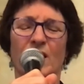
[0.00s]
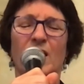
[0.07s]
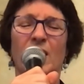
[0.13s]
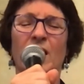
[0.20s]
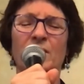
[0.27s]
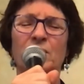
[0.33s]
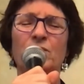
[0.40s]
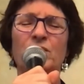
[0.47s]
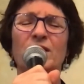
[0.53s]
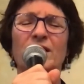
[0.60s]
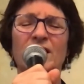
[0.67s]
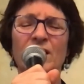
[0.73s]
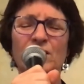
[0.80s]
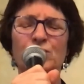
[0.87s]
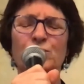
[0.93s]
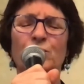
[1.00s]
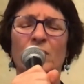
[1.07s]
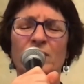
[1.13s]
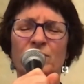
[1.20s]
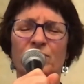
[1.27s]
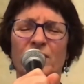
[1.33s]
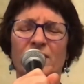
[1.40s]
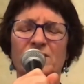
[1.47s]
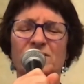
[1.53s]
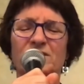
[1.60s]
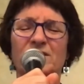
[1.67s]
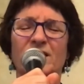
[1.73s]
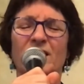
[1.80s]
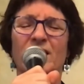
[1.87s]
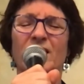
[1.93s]
I know that each one of us
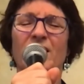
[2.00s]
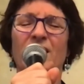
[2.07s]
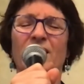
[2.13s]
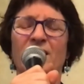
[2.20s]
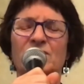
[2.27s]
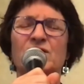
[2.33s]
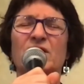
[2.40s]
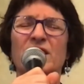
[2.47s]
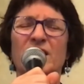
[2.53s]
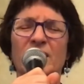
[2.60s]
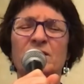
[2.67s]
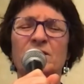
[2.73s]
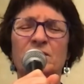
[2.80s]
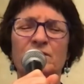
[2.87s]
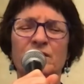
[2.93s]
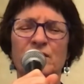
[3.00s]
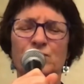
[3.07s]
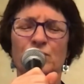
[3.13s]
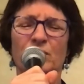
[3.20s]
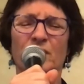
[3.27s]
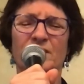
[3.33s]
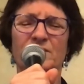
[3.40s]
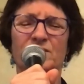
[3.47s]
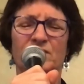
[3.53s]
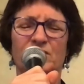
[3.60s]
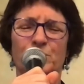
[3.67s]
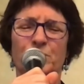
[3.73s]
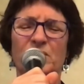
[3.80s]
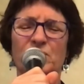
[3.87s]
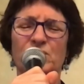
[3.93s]
is an individualized
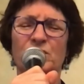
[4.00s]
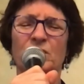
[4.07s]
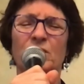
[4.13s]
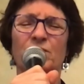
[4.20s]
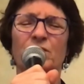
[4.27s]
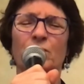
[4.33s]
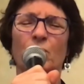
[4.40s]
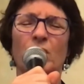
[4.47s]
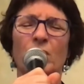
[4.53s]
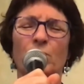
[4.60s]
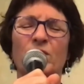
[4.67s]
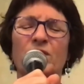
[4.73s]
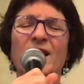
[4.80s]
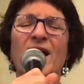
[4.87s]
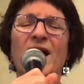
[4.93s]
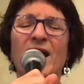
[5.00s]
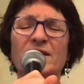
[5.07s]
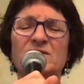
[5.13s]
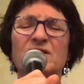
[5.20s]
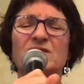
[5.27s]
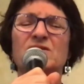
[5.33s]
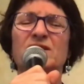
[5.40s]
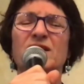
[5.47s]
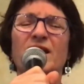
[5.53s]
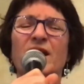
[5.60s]
expression of the one with access to